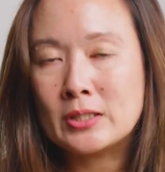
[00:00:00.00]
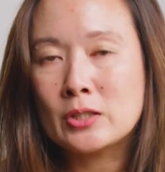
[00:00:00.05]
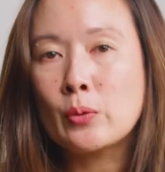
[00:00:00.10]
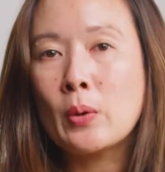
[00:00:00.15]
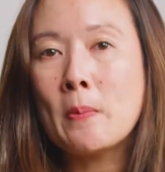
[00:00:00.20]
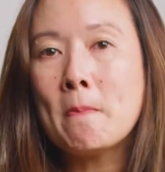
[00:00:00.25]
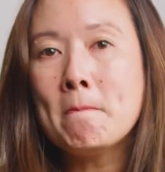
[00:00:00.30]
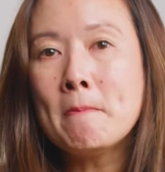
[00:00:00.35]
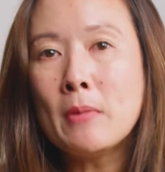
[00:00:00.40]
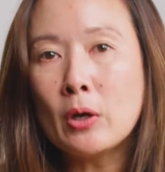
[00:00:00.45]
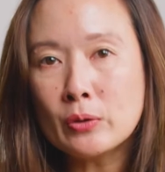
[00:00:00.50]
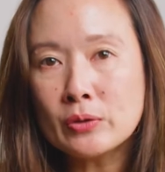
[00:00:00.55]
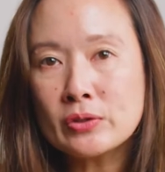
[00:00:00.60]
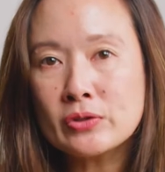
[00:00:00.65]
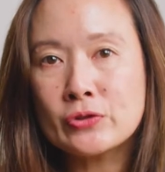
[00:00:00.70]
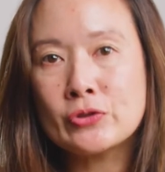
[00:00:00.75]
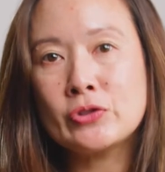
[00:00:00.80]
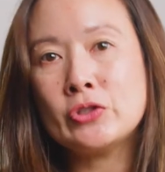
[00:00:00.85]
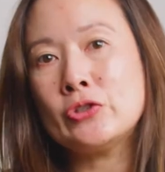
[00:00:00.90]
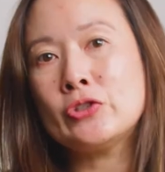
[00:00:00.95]
So in
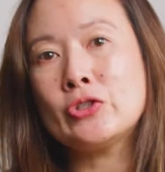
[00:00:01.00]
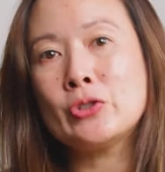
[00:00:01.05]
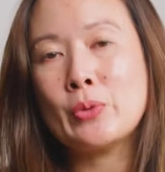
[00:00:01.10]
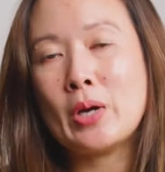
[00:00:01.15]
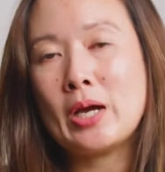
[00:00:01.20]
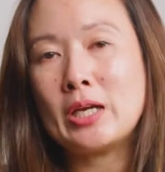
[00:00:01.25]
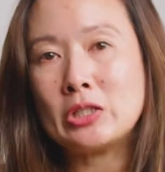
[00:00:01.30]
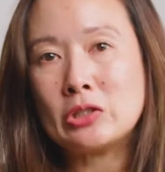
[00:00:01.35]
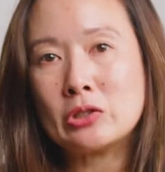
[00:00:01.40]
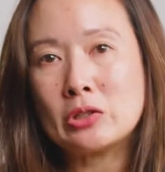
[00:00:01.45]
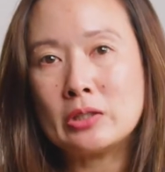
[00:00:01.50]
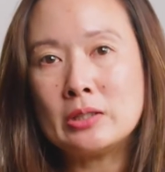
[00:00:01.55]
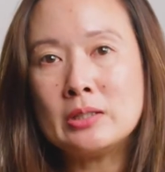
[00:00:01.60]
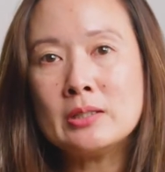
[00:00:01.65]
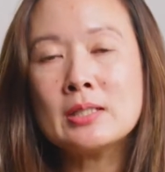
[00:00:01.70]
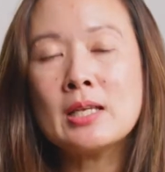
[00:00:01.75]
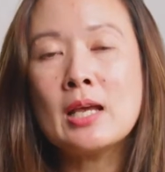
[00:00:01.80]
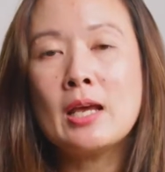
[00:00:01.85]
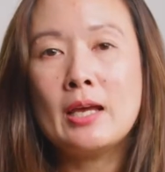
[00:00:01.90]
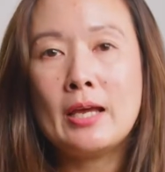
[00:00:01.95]
most
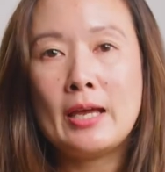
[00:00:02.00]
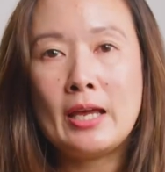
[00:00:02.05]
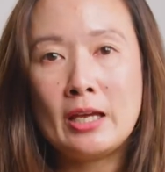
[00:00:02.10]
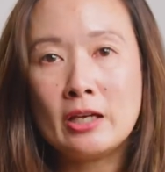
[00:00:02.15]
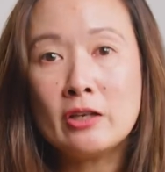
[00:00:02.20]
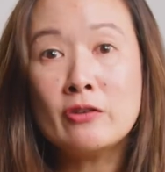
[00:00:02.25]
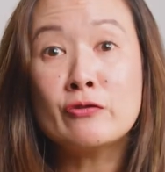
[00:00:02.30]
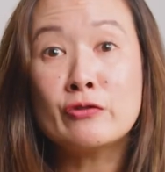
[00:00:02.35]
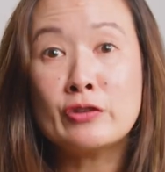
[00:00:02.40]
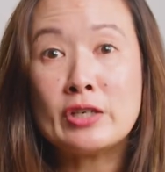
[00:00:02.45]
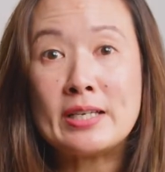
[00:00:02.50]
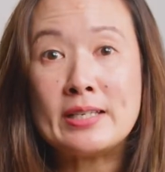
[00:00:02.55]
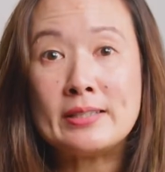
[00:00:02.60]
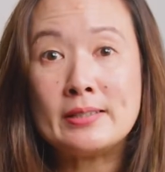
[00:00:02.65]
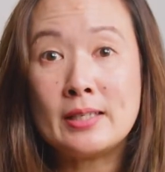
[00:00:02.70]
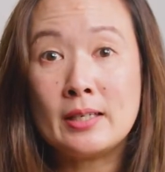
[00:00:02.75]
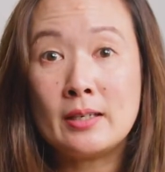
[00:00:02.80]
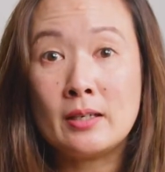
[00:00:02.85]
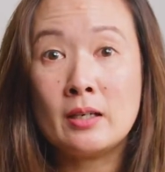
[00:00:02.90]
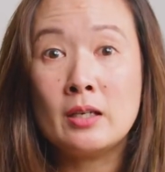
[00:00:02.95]
situations, egg
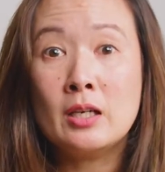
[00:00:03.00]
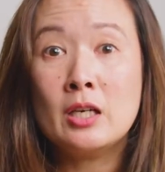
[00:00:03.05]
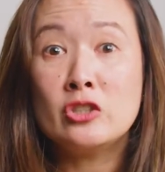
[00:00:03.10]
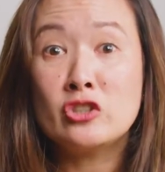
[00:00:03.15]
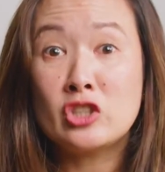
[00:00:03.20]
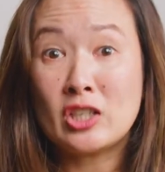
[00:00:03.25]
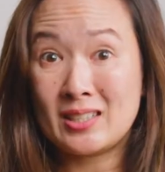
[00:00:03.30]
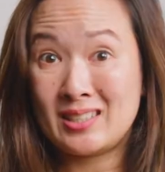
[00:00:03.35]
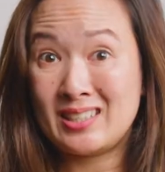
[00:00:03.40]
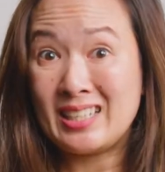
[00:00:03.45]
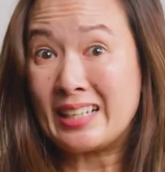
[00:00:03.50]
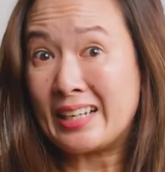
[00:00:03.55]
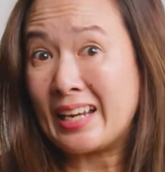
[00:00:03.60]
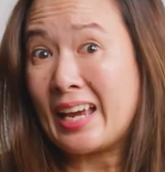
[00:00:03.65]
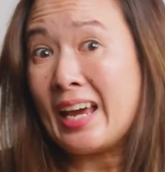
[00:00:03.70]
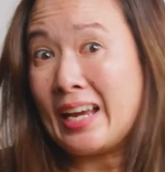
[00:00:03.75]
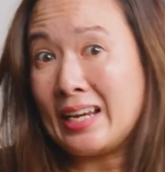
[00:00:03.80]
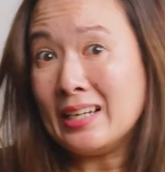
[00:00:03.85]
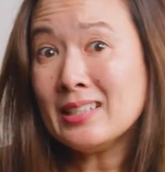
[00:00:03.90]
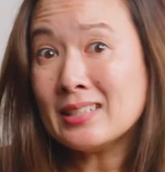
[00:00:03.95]
freezing, just in
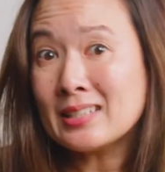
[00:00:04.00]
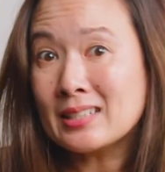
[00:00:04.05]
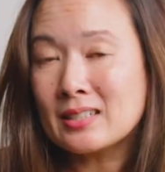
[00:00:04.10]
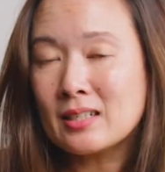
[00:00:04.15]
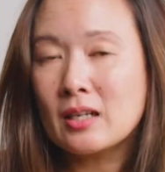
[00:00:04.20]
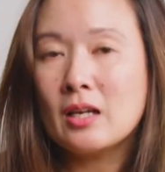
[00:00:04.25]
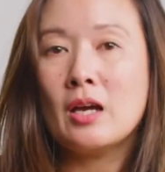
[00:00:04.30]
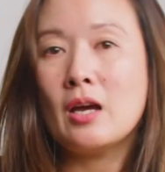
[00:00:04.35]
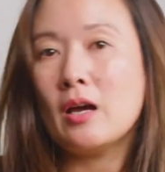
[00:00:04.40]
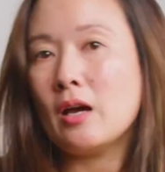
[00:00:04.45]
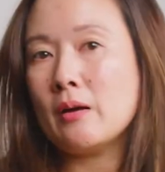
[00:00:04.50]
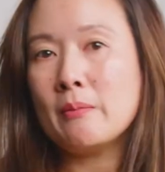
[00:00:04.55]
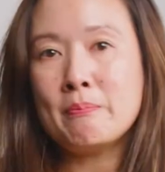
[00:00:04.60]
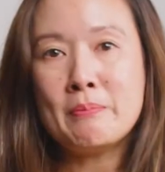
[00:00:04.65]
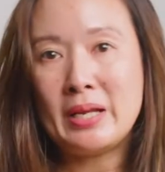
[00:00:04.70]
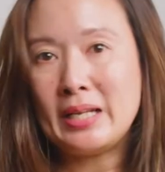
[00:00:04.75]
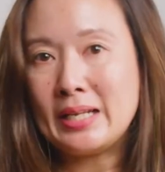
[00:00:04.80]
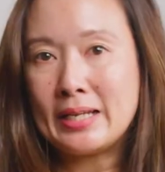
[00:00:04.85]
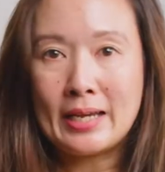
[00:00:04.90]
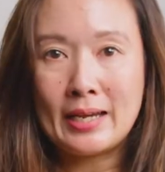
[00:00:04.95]
case,
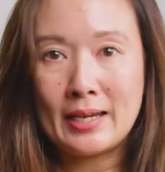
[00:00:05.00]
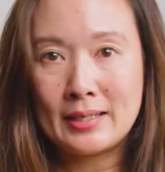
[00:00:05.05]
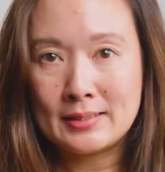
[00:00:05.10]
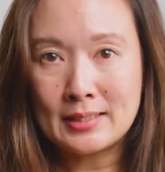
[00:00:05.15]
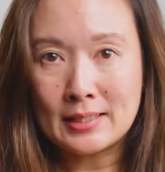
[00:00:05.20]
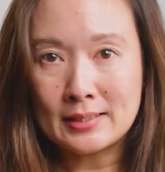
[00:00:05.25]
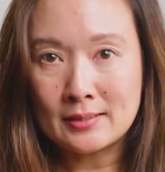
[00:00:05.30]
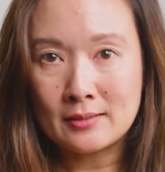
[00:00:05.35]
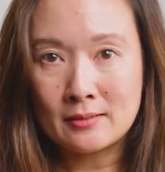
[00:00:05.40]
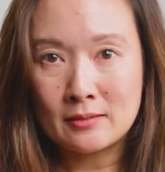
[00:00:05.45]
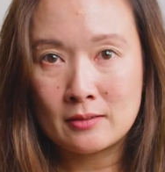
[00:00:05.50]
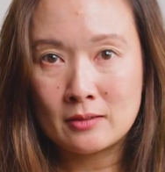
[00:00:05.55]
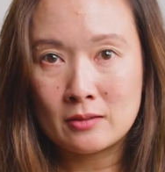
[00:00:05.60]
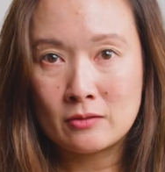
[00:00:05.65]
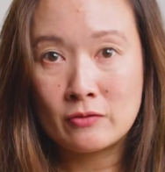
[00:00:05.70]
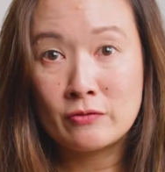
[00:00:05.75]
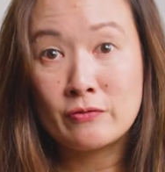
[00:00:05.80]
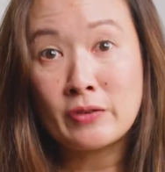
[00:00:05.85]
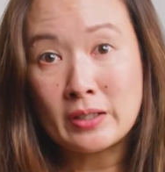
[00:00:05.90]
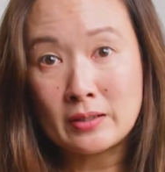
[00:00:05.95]
Medicare doesn't
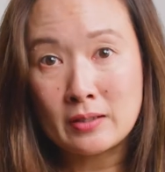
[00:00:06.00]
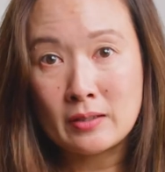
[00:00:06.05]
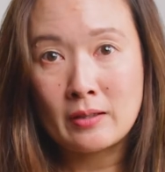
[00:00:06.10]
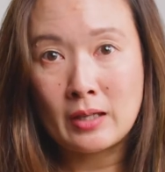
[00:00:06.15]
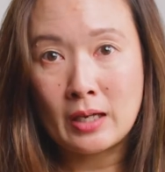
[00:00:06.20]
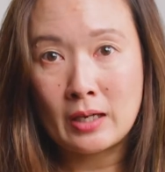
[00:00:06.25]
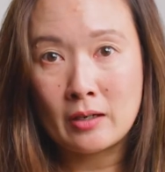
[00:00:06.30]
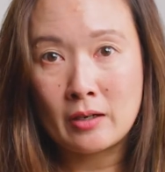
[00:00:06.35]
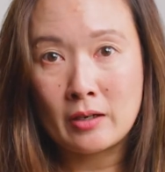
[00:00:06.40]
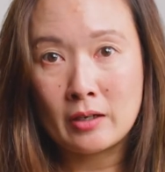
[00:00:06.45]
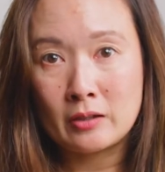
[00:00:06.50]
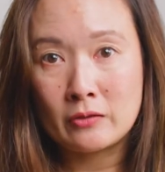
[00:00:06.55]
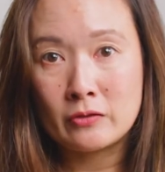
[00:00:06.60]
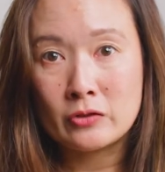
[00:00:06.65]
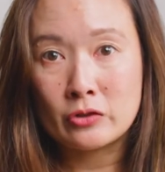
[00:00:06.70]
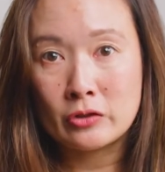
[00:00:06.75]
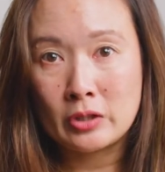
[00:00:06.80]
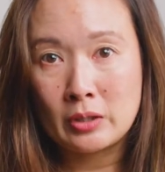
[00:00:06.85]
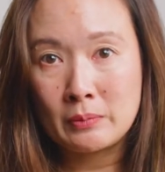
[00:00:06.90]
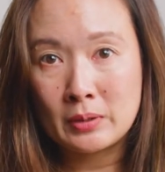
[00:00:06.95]
fund that kind of
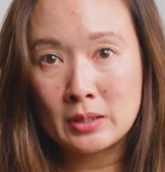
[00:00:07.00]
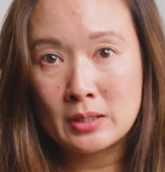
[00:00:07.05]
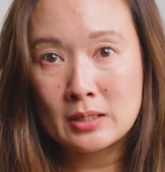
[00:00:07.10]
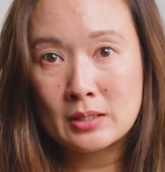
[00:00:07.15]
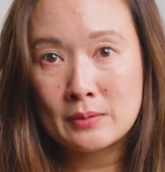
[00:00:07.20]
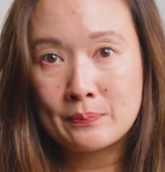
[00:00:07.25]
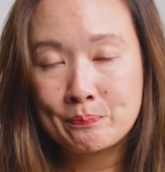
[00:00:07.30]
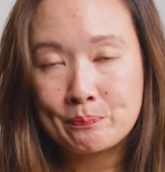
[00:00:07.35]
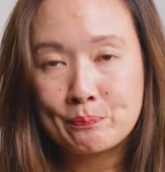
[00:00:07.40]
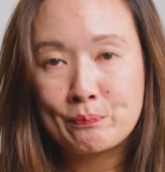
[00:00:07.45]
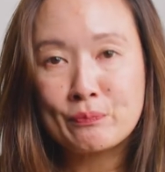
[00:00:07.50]
treatment.